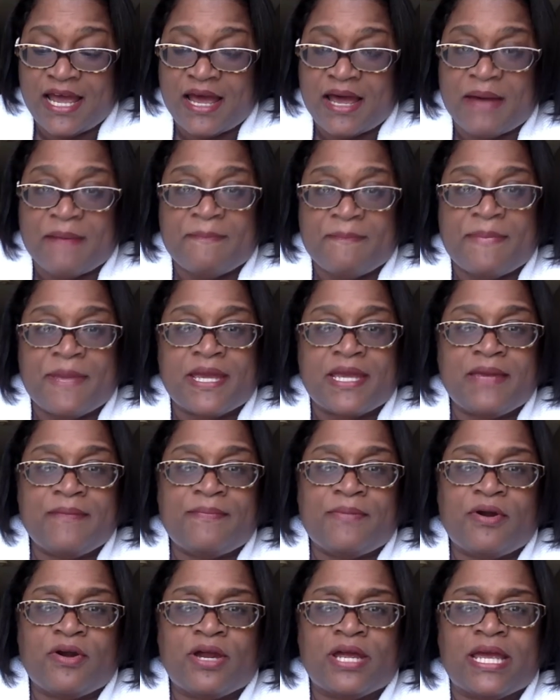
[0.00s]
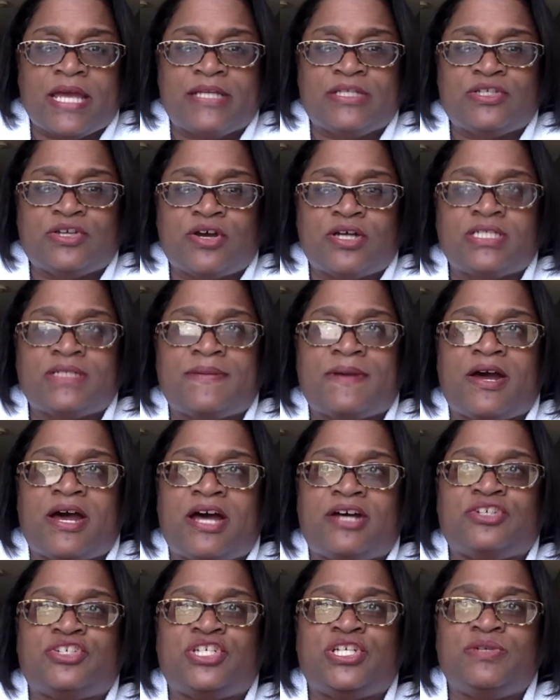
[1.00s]
Becky Park had talked about
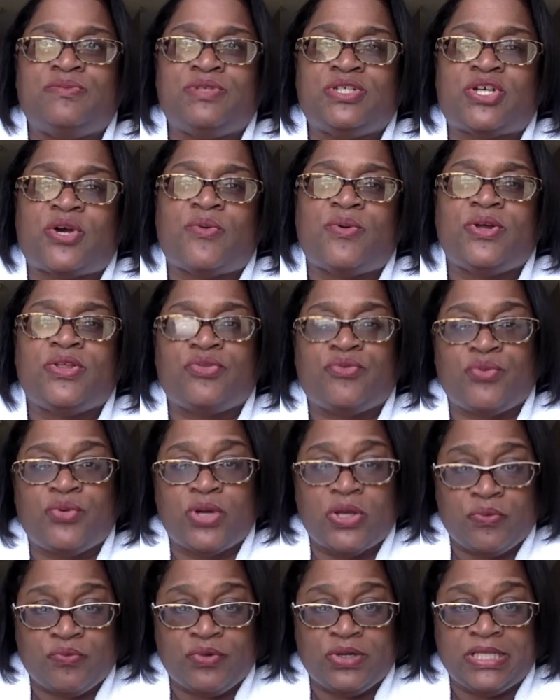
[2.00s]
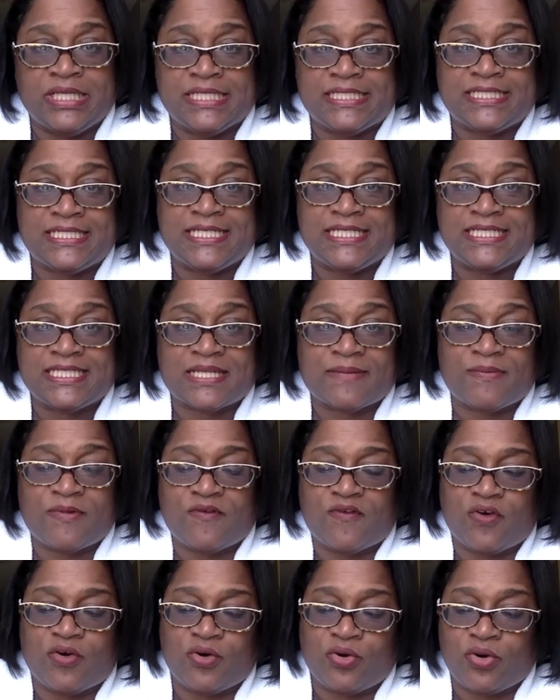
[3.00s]
how she was going through and relisting some of
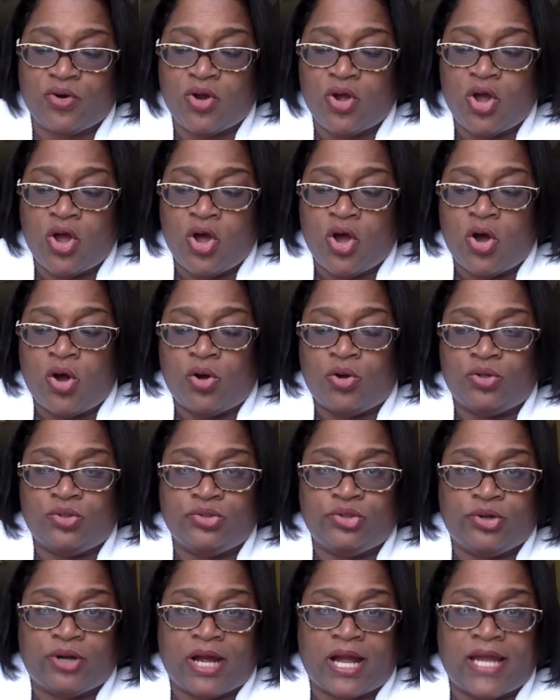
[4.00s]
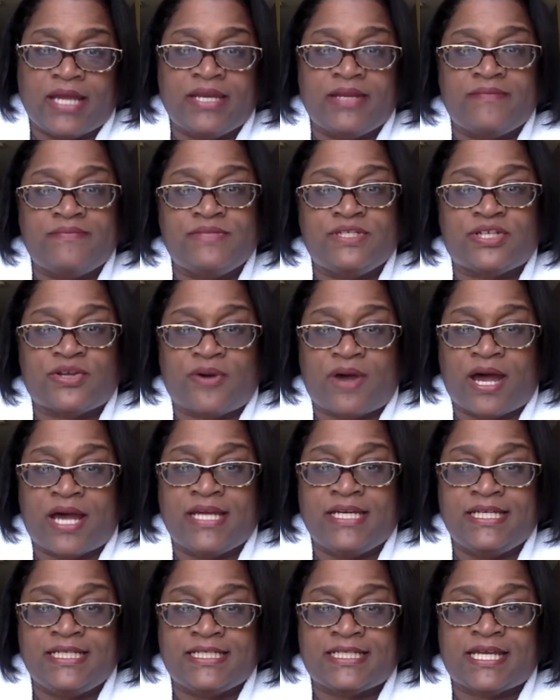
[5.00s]
her older items, so I
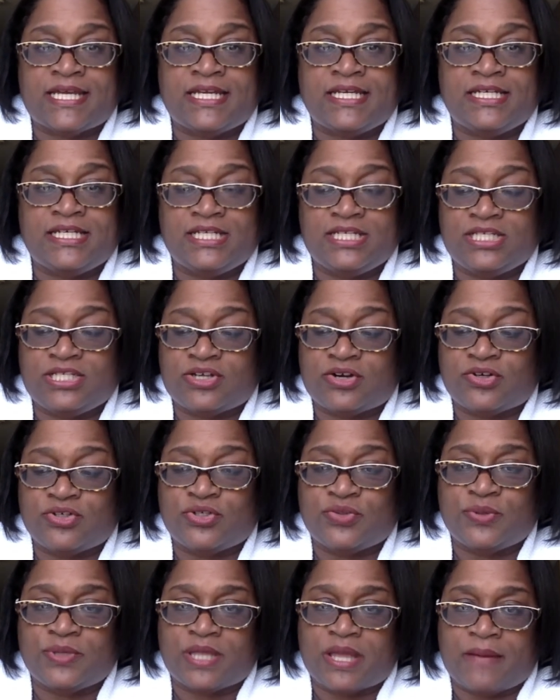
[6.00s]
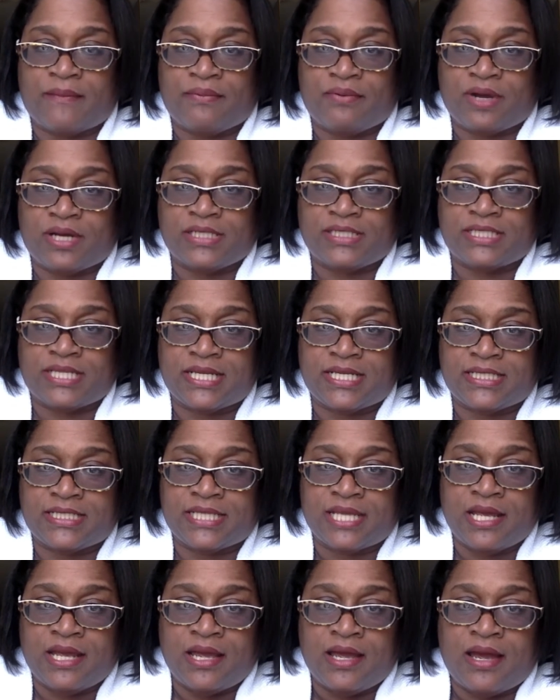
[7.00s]
decided to start doing that process.
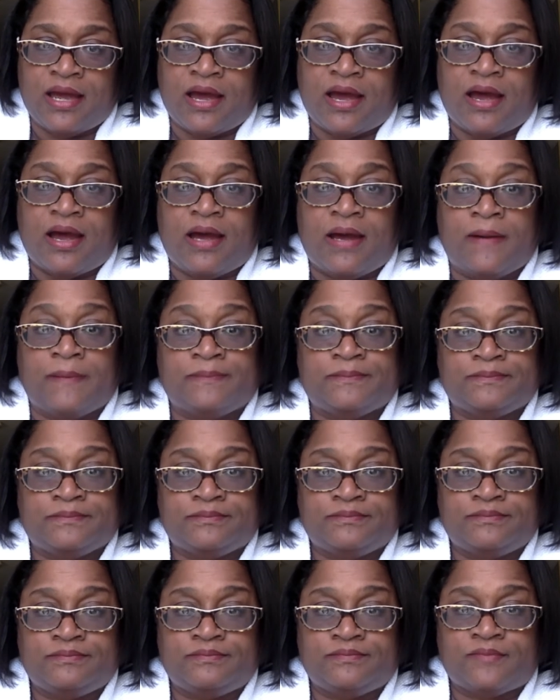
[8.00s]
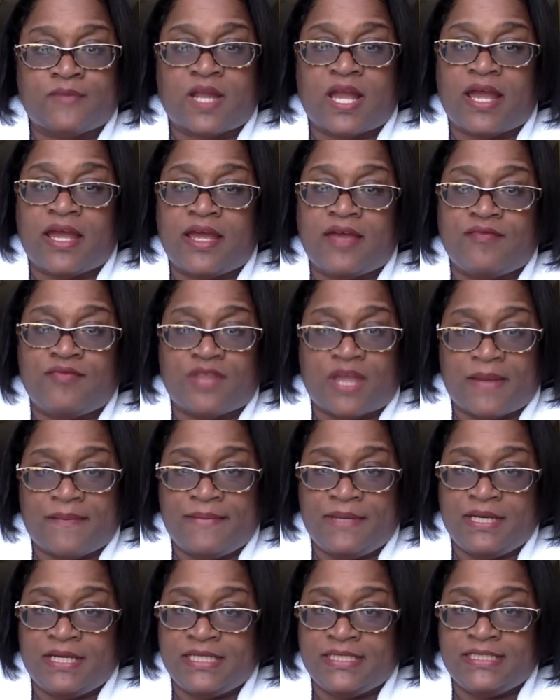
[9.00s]
I have not
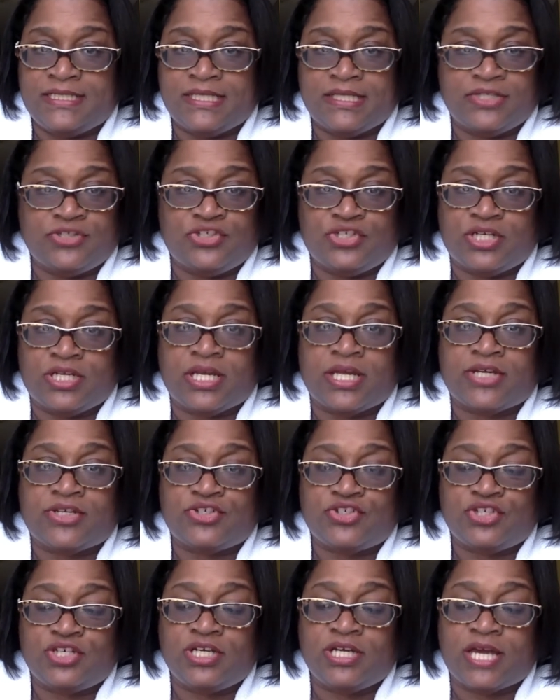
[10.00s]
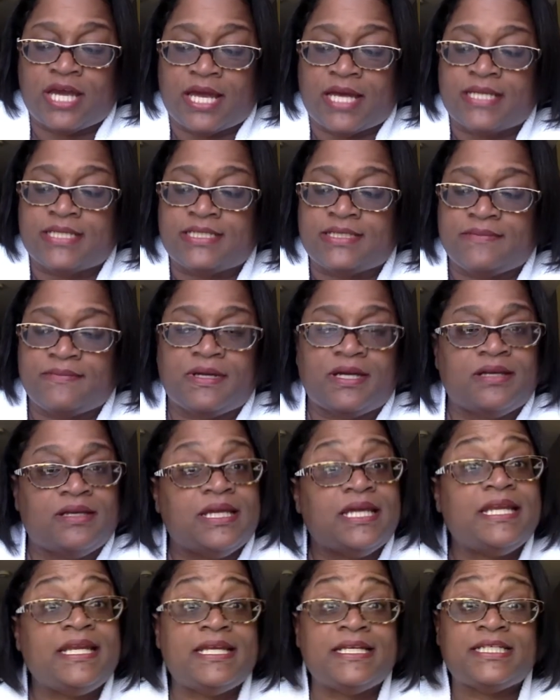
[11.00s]
been as diligent as she has, but
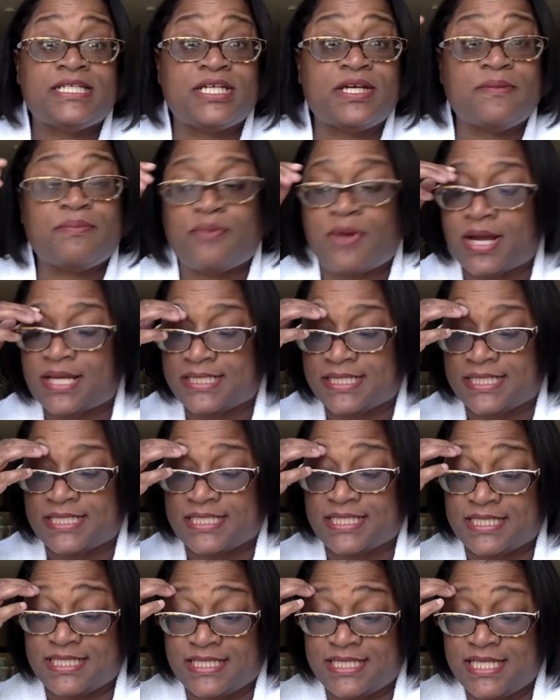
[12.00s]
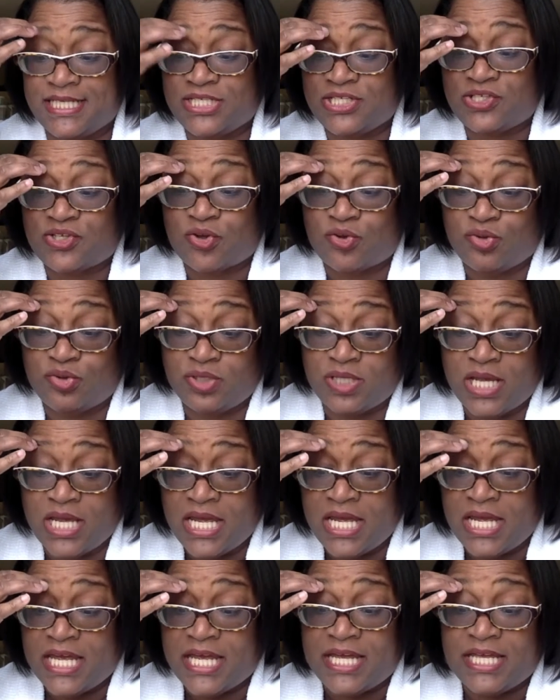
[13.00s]
it is a good process because this sold.
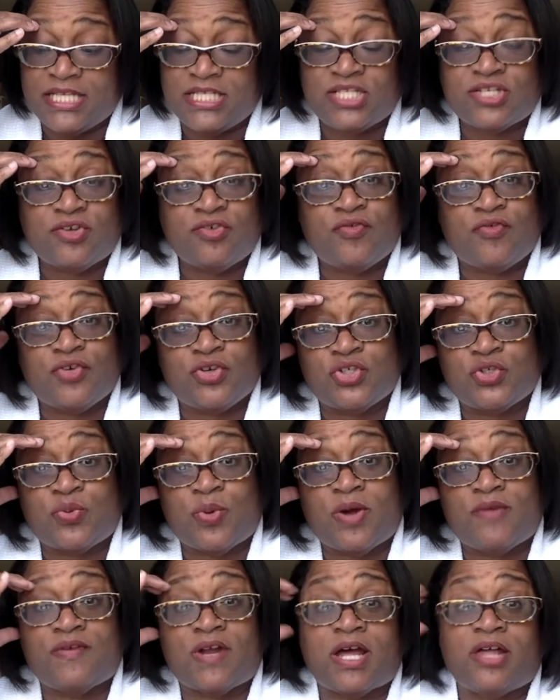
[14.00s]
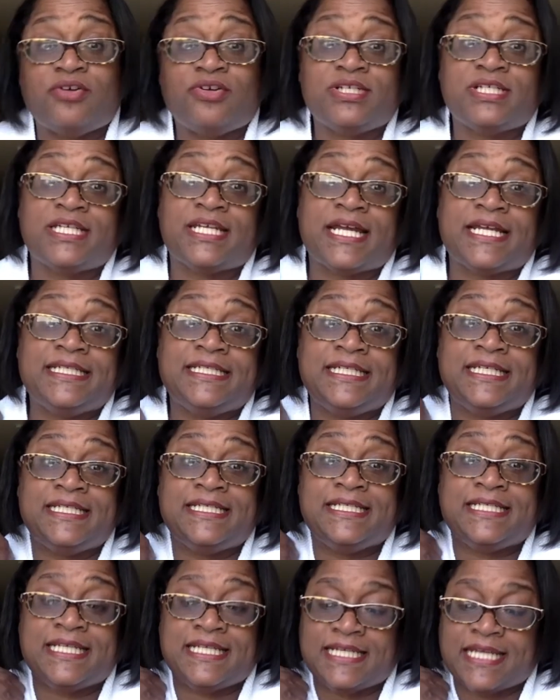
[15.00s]
It sold for $12, and I did
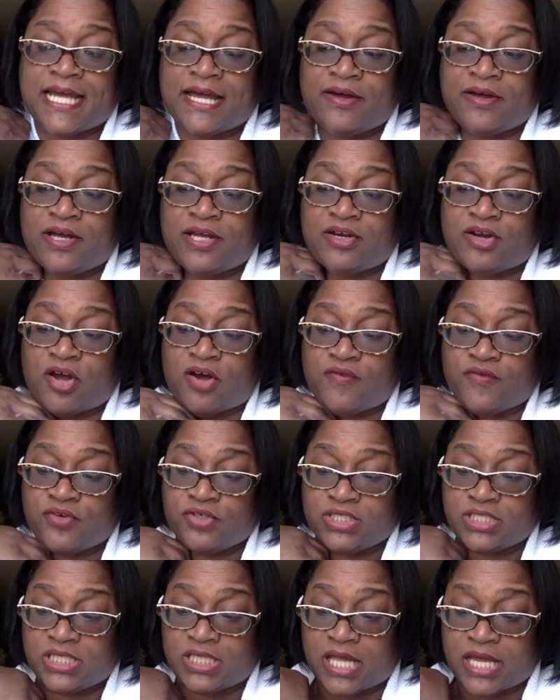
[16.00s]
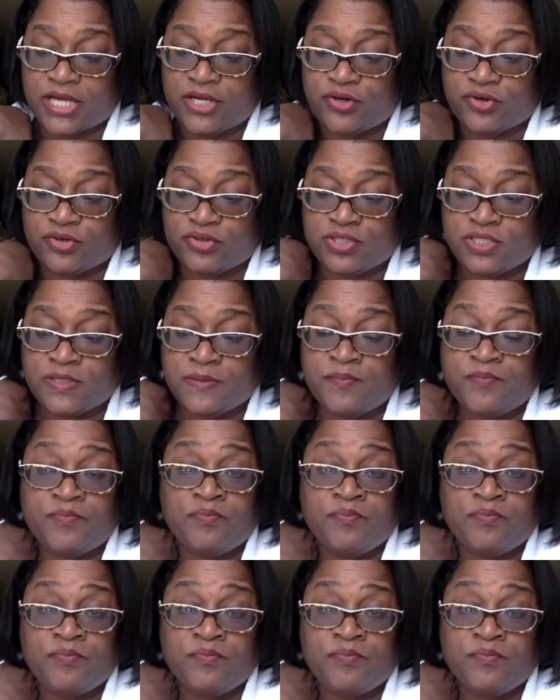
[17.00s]
send out an offer to likers.